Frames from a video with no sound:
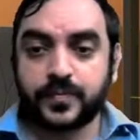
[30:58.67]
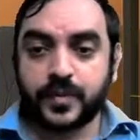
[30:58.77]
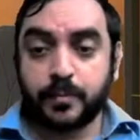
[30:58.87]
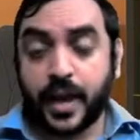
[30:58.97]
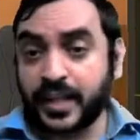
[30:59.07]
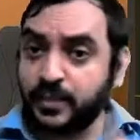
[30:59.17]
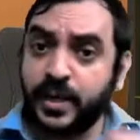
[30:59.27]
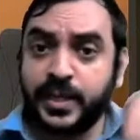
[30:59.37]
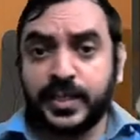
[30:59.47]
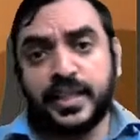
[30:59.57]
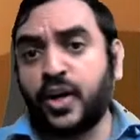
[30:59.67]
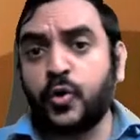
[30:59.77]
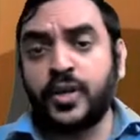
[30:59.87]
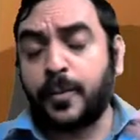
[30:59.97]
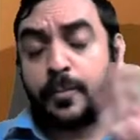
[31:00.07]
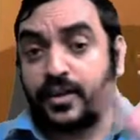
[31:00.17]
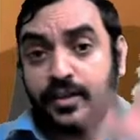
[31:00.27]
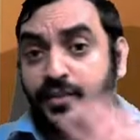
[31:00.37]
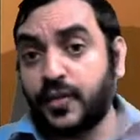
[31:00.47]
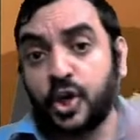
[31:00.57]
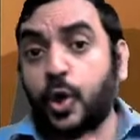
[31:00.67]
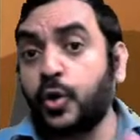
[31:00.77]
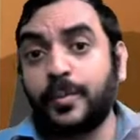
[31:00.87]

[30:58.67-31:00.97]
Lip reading: Mathematically round up, but you are not doing